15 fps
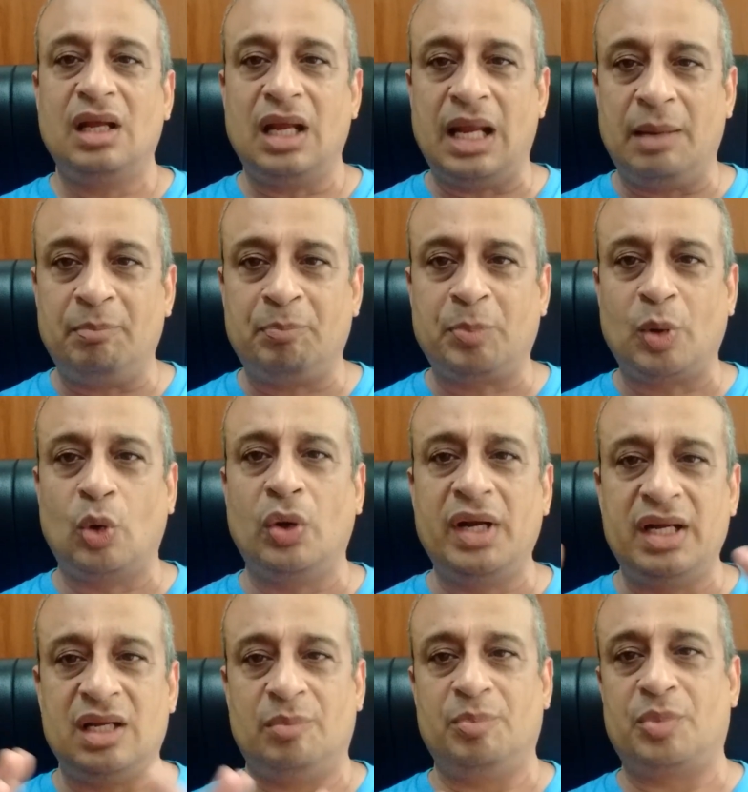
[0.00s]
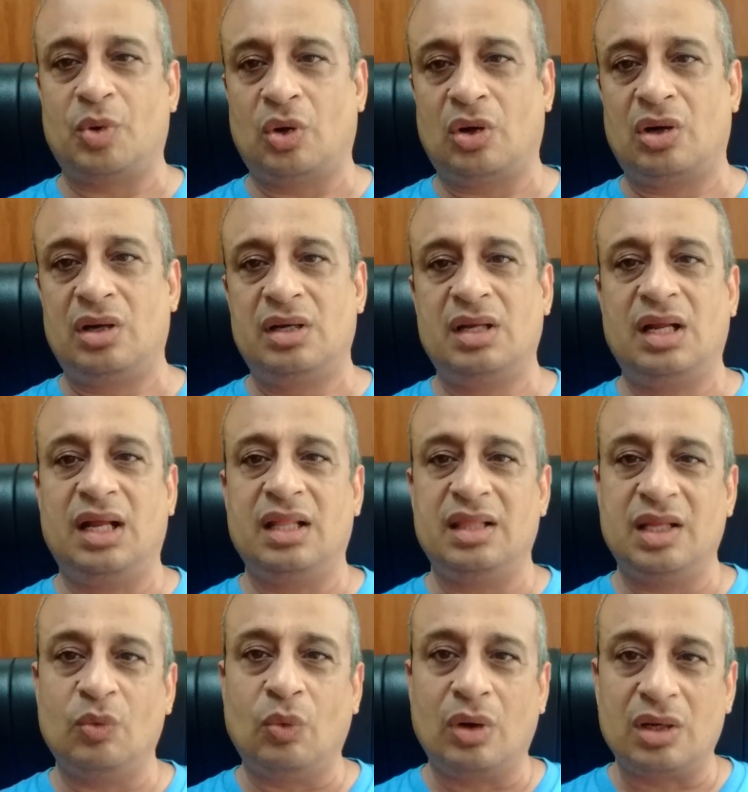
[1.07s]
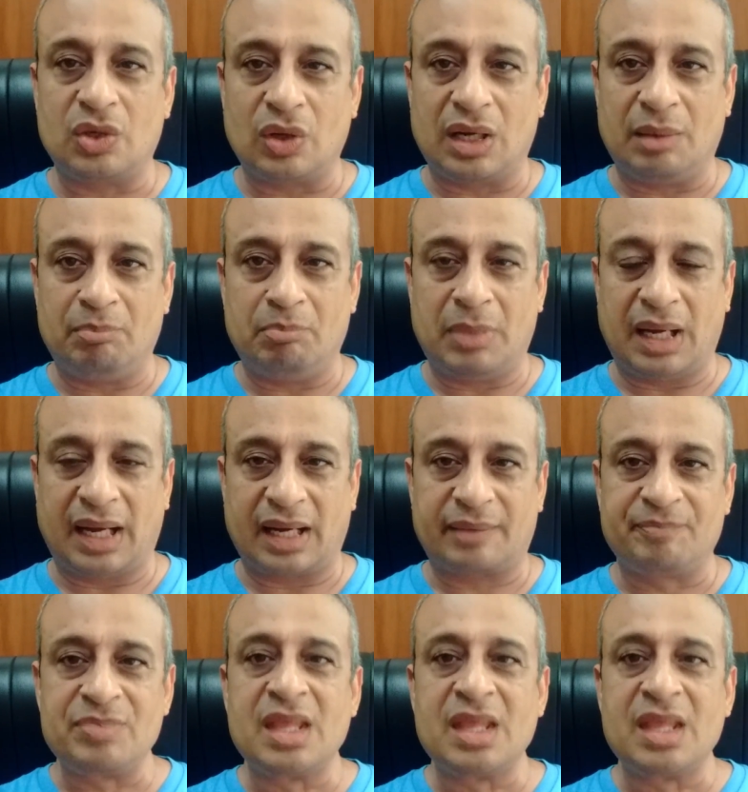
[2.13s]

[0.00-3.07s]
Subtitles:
employed abroad and they want to come back.